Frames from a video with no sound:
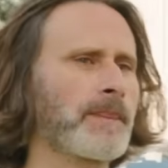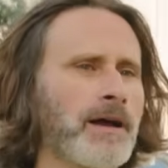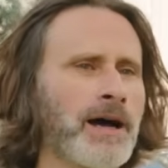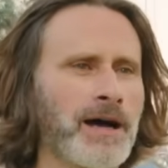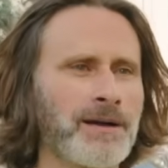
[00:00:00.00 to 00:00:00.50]

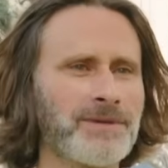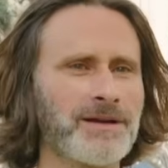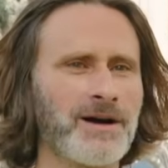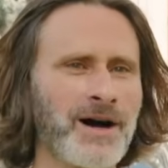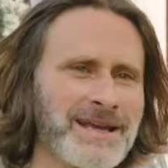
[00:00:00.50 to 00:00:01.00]

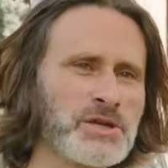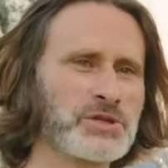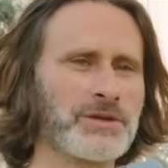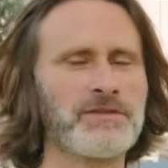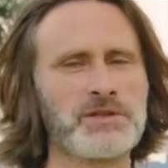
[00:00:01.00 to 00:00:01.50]
I
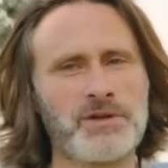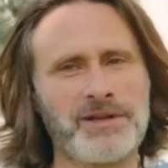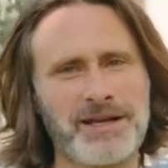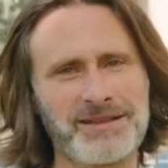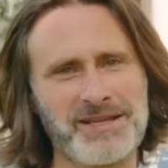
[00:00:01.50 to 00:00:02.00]
used to even do
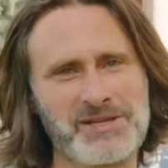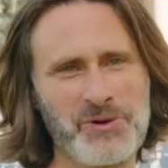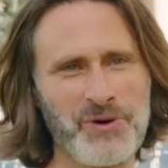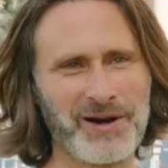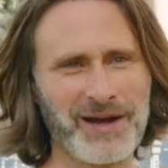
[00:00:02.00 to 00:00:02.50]
it like
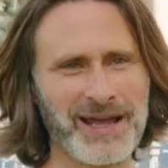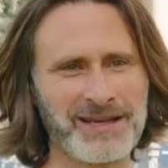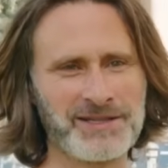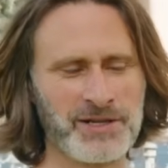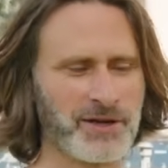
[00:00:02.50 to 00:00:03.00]
this, where I
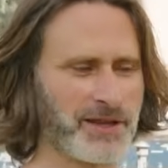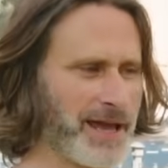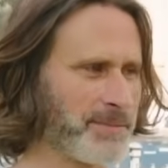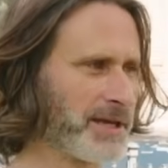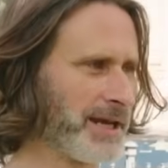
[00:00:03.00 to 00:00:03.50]
had, do you know the
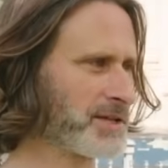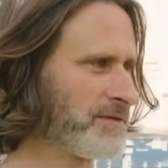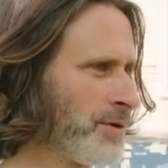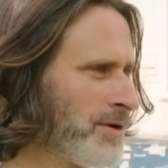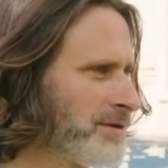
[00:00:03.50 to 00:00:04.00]
game Connect
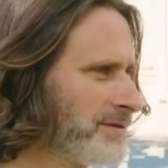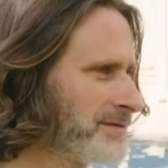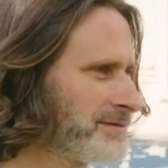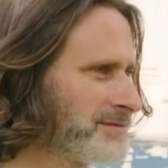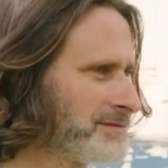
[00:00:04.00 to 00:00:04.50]
4?
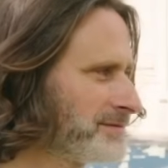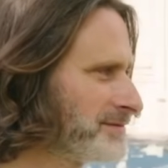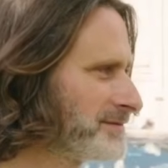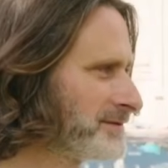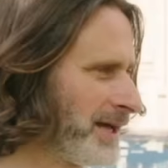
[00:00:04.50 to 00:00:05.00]

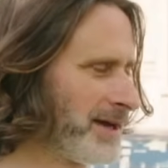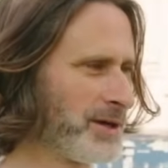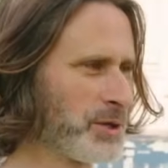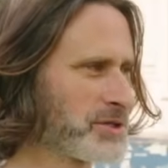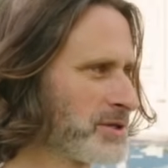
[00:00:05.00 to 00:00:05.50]
Yeah,
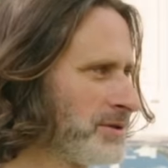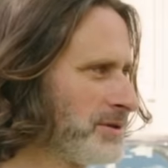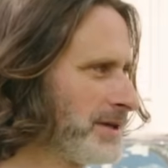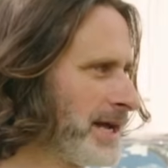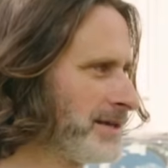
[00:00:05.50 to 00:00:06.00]
old
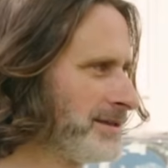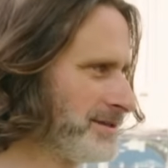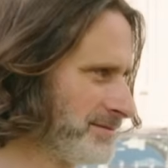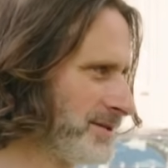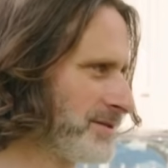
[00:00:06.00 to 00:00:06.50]
school 80.
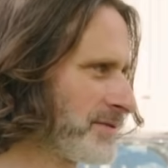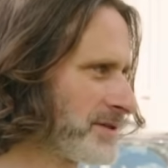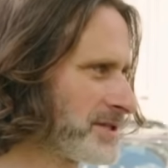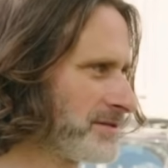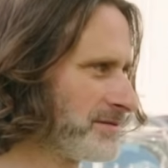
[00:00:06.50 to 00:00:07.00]
You're of
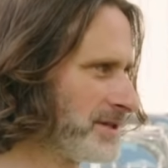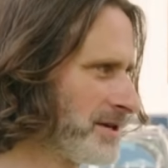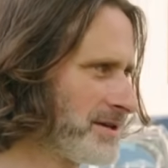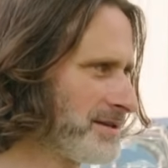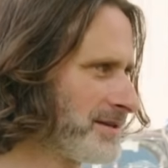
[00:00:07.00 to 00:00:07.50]
this, you
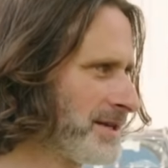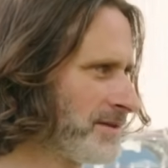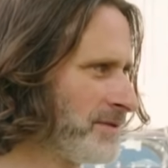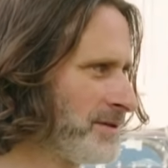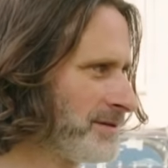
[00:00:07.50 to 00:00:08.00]
don't know
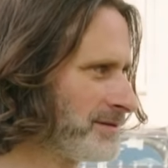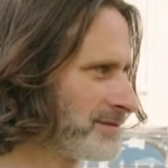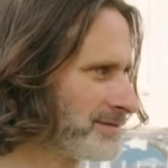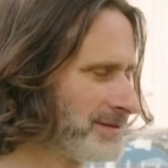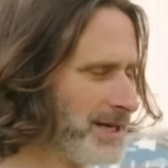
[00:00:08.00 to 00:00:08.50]
Connect 4?
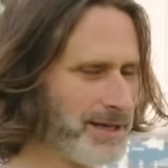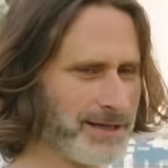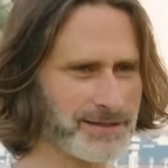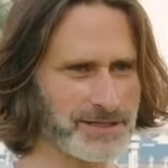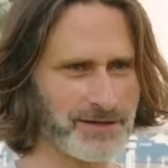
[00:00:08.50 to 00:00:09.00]

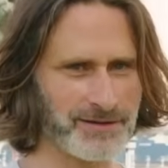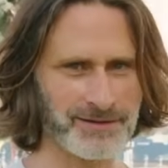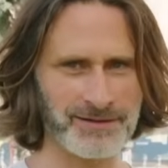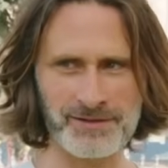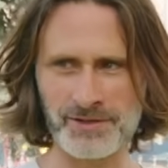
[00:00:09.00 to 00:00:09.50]
Oh, it was an
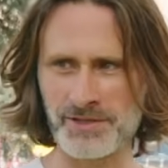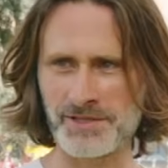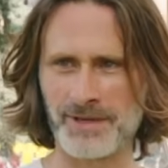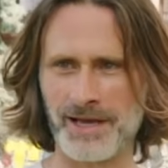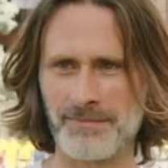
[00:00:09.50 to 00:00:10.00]
awesome game.